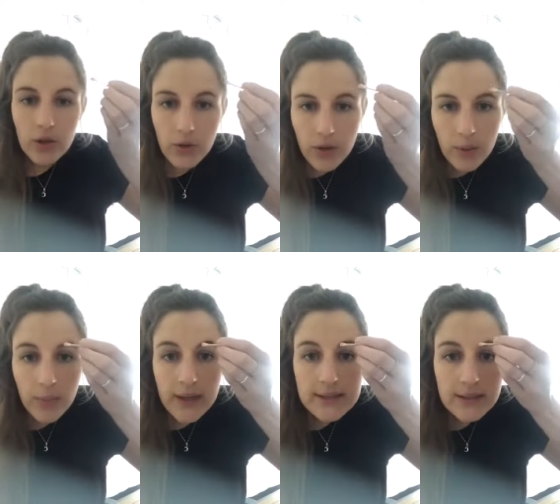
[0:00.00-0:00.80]
you can
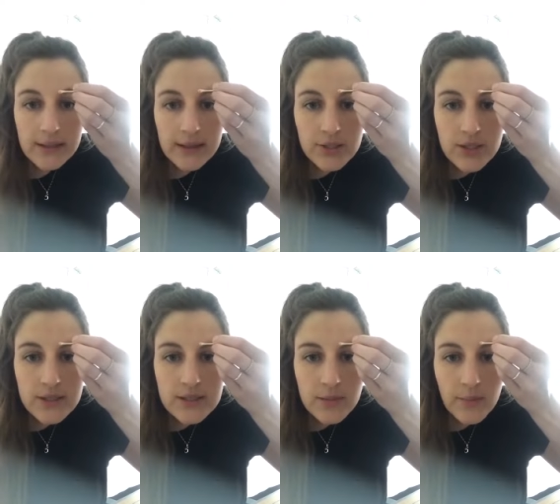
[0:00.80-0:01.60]
basically
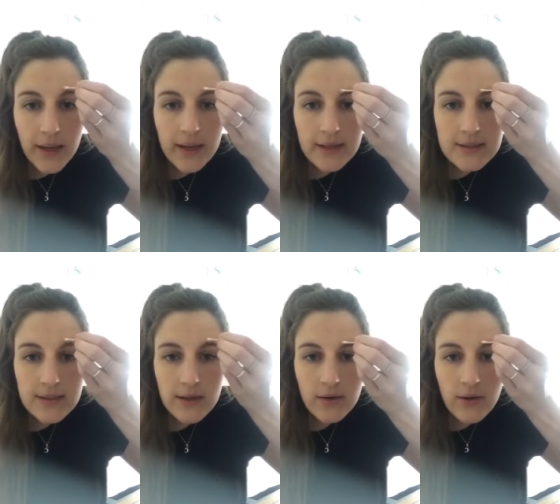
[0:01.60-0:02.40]
just paint
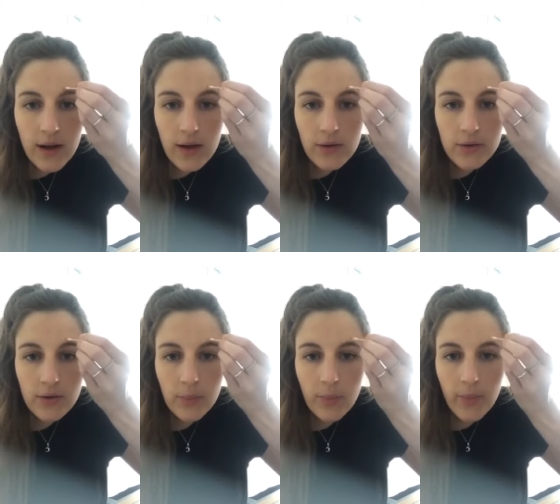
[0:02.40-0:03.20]
around
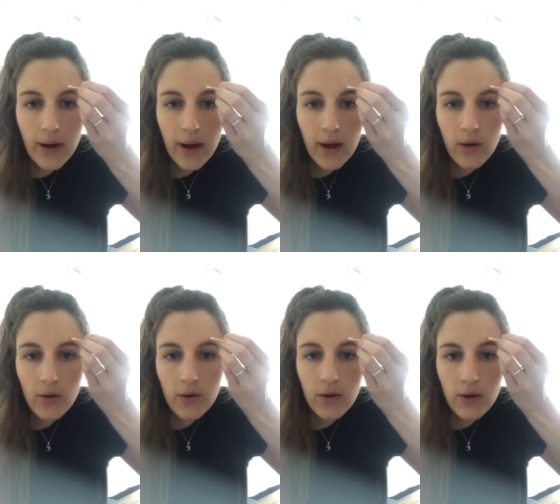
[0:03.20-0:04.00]
your
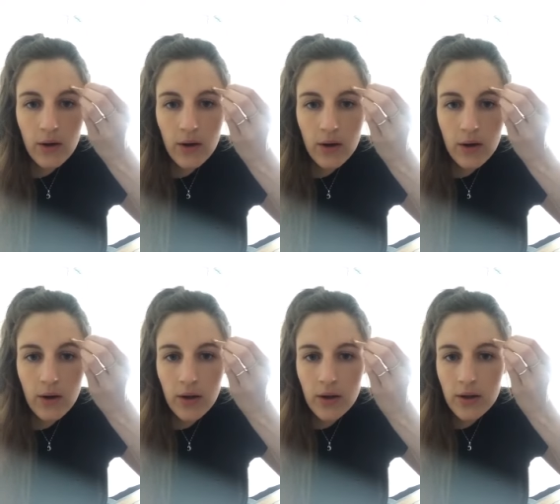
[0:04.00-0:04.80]
brow
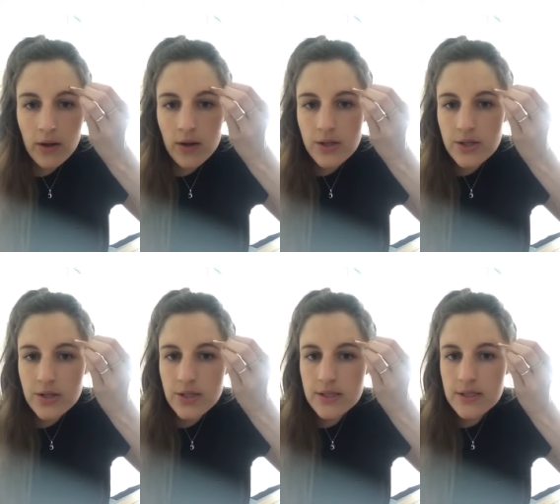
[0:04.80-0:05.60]

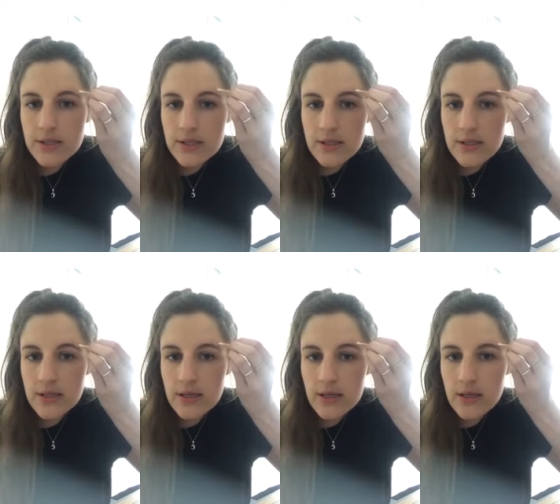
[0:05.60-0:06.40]
just
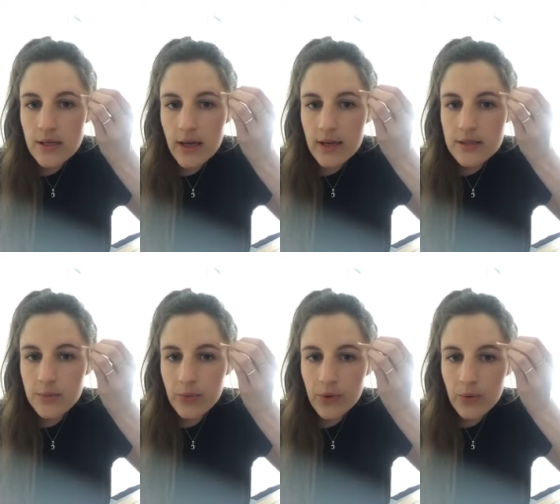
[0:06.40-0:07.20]
as a
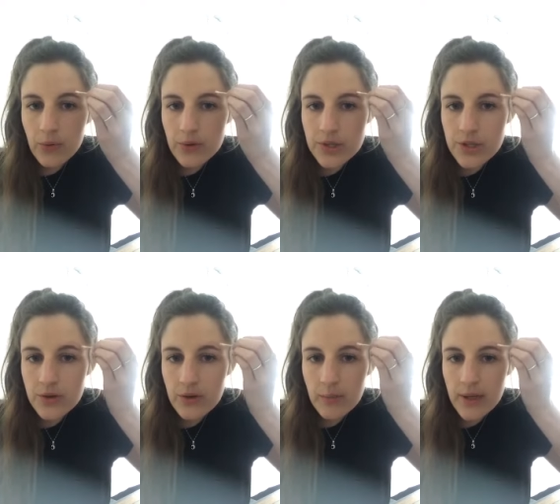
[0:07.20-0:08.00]

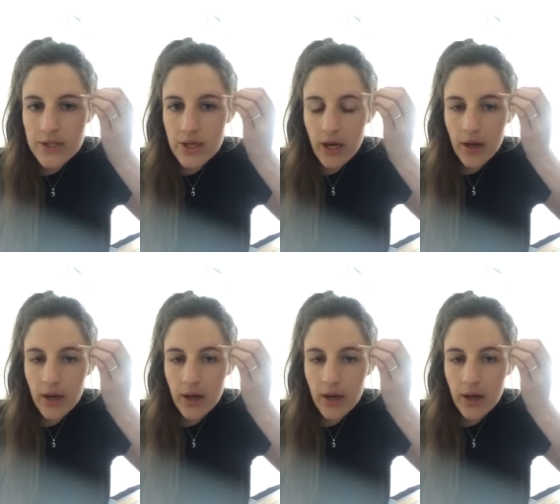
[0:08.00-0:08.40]
precautionary measure,